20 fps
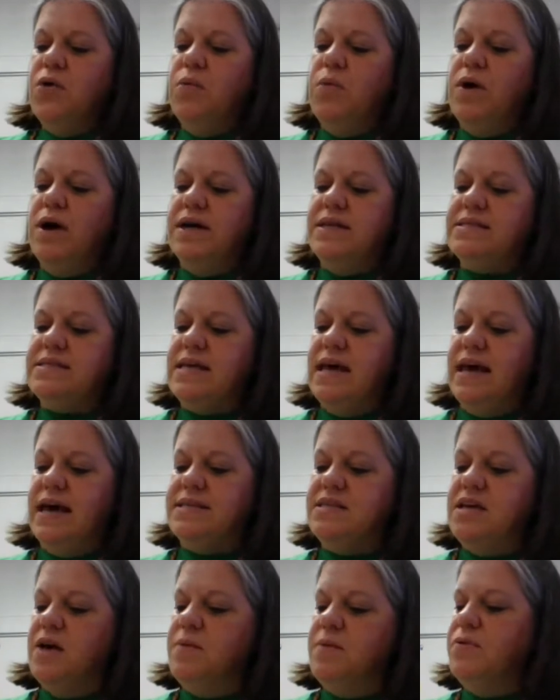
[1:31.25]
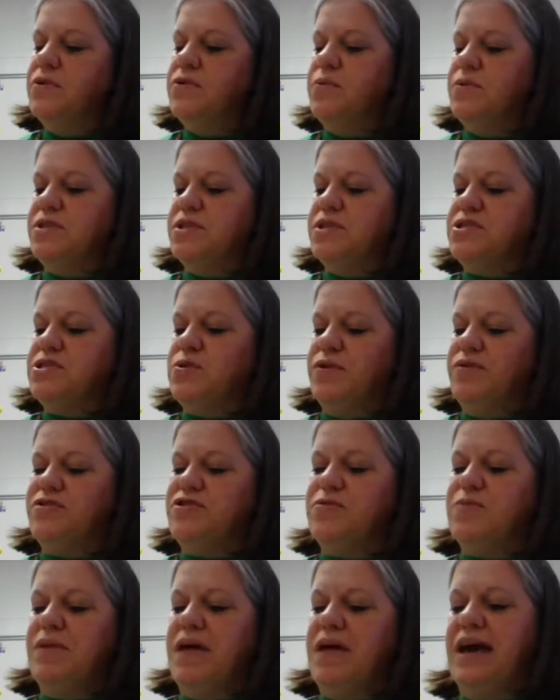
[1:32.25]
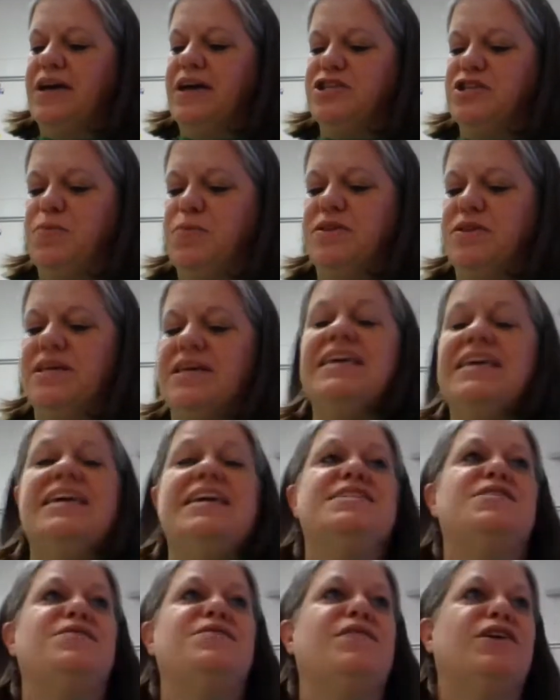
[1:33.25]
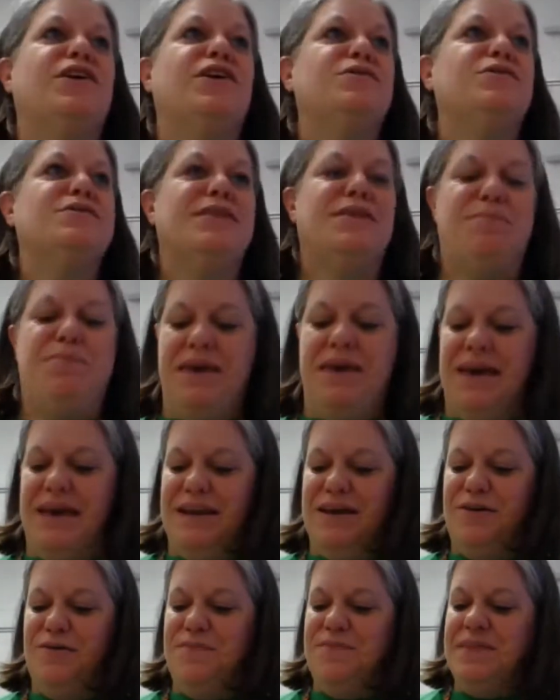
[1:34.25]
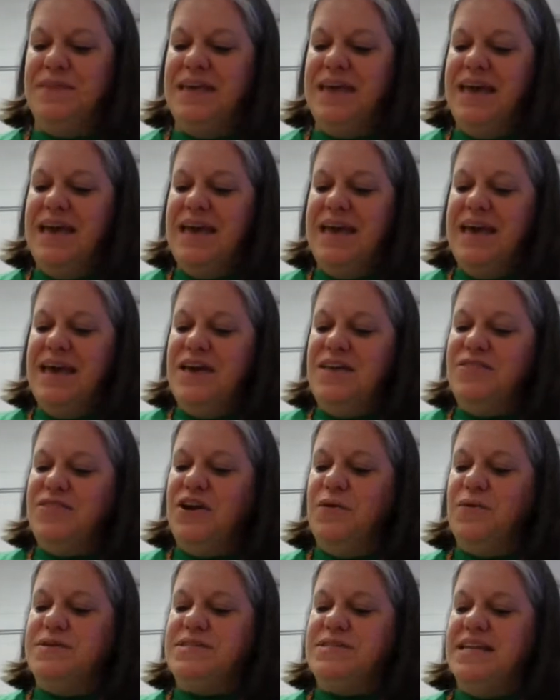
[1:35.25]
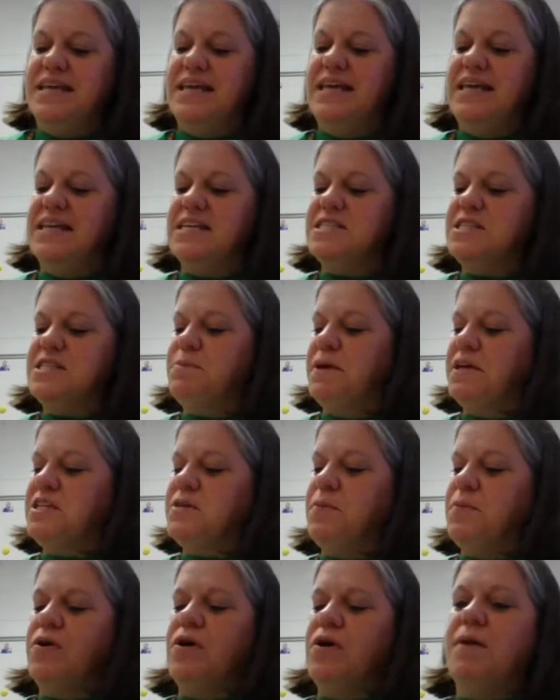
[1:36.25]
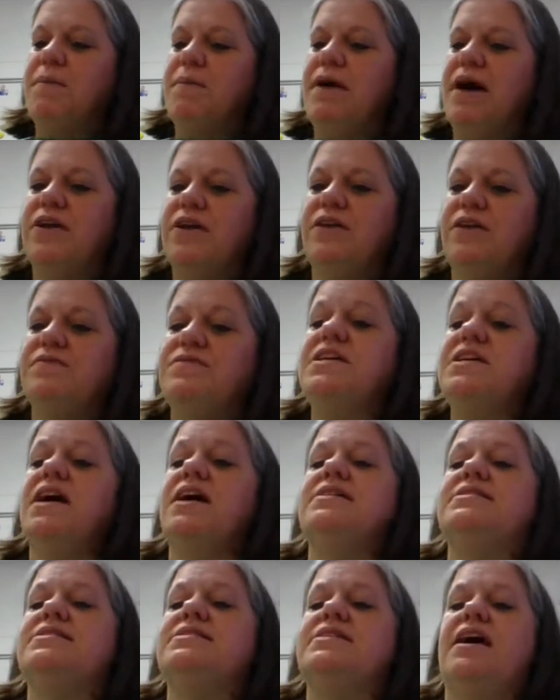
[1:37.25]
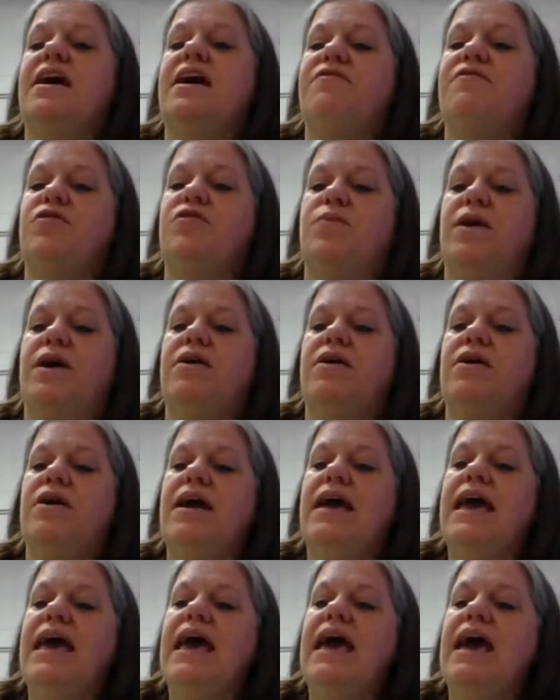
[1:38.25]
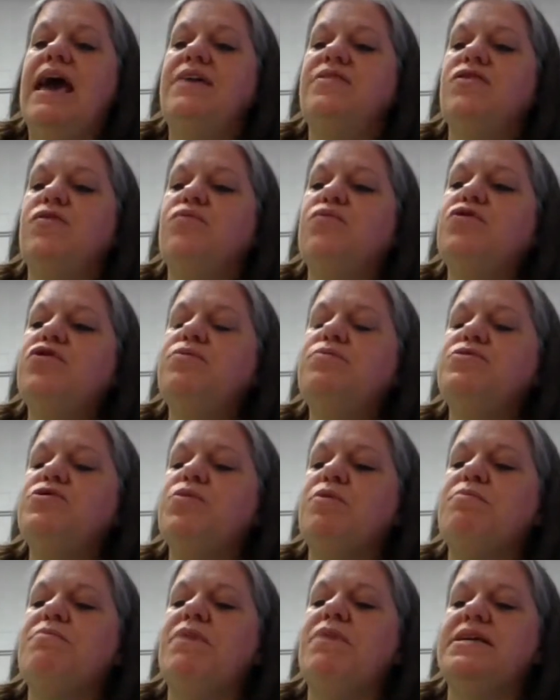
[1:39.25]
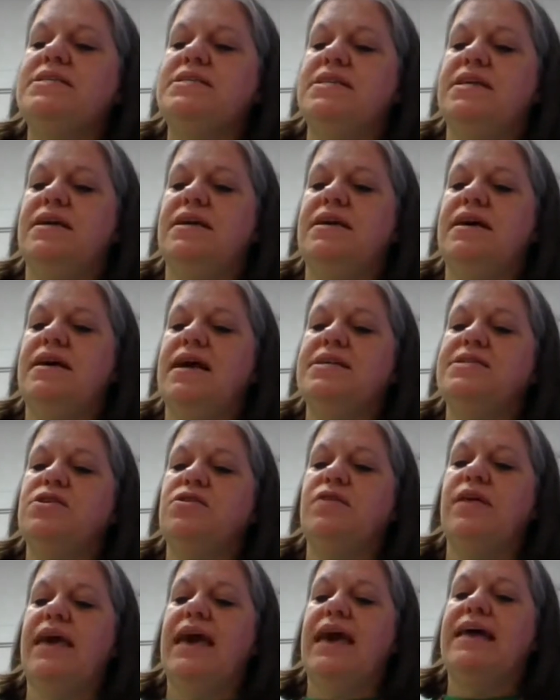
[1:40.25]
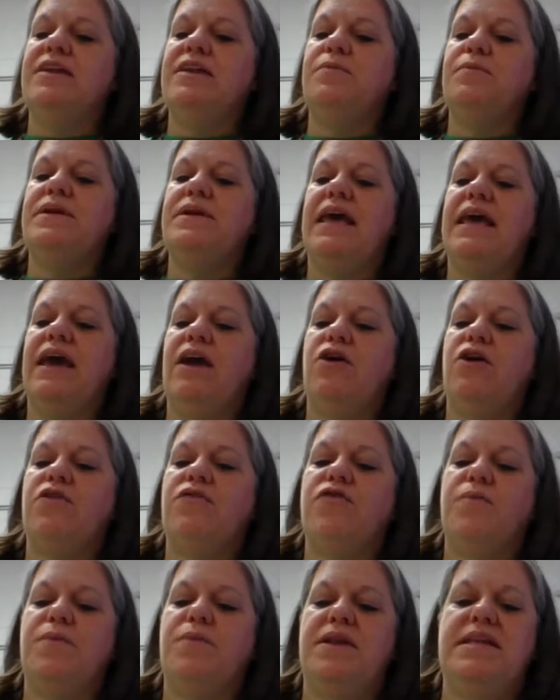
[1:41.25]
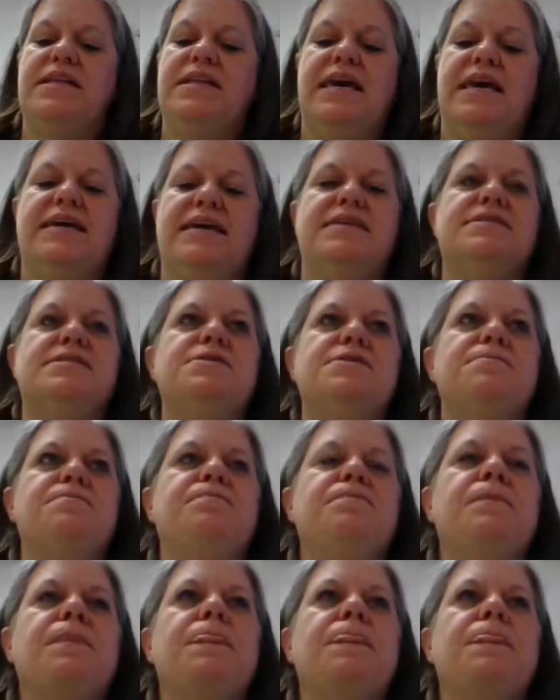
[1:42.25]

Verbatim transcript: Once I tumbled with a sort of splash upon the keys of a ghostly piano. There was an inexplicable amount of dust everywhere, and the rooms were musty as though they hadn't been aired for many days.